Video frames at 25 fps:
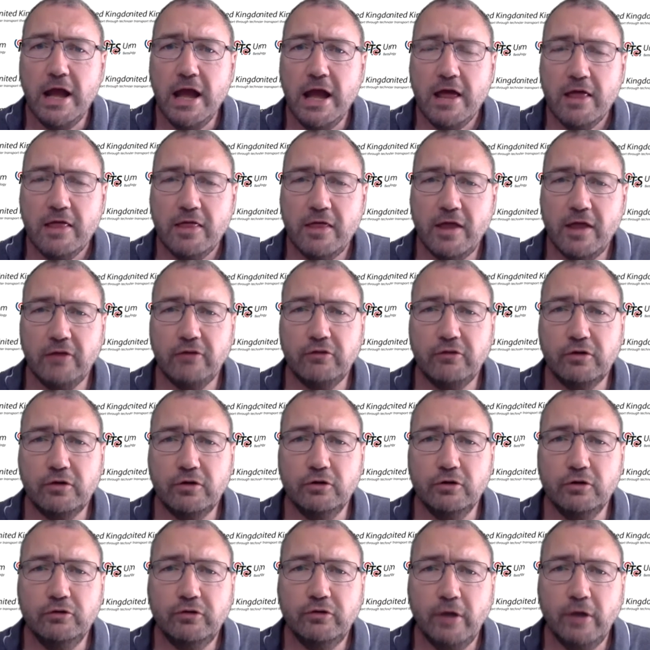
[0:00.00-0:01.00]
that's a
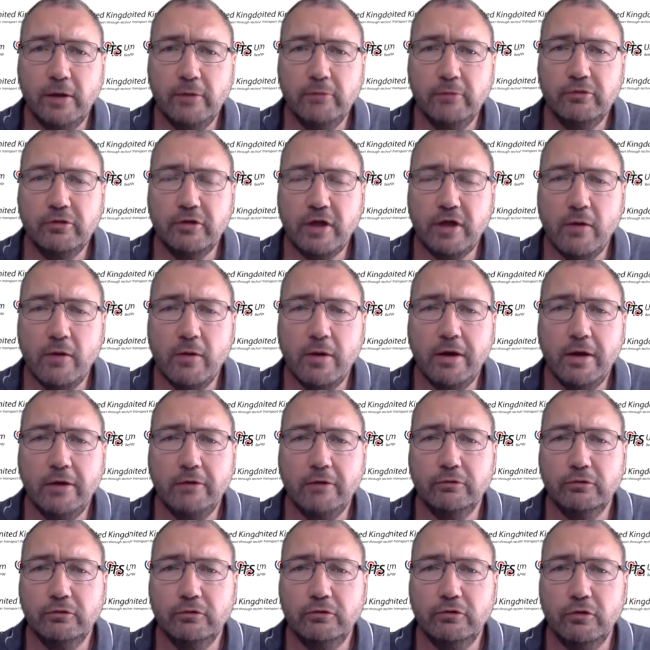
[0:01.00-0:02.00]
good time to go
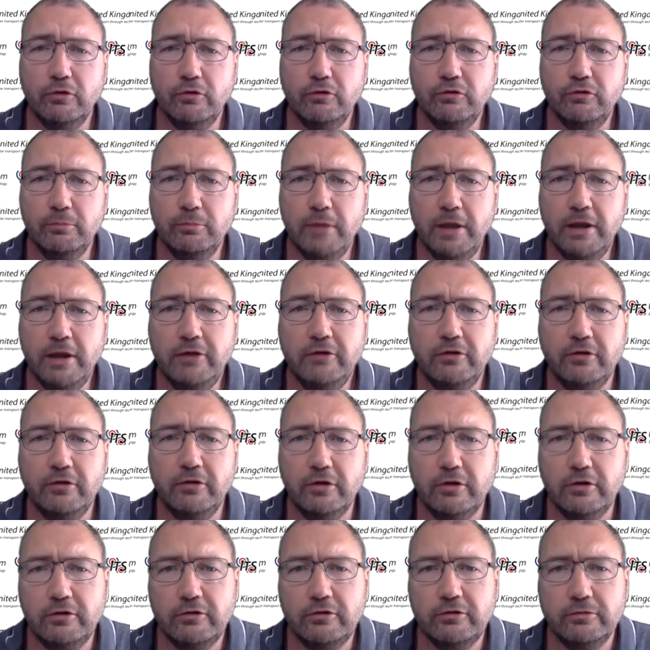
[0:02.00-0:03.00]
out and do some
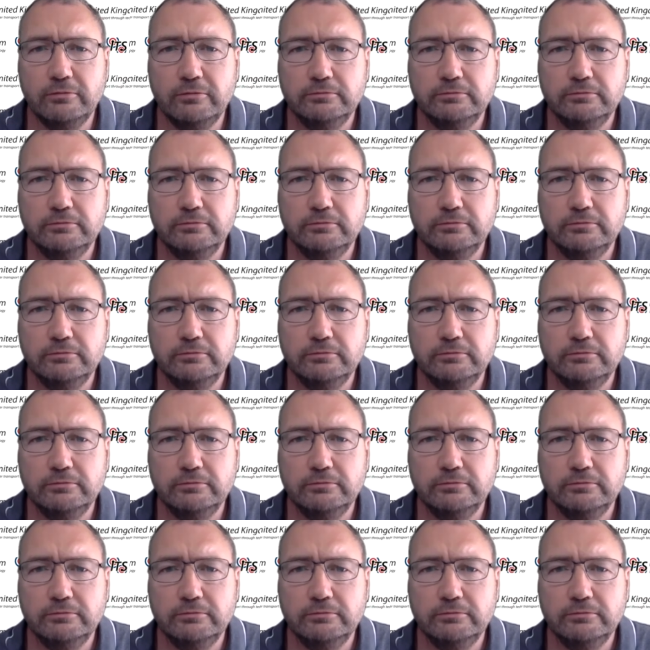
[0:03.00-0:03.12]
maintenance.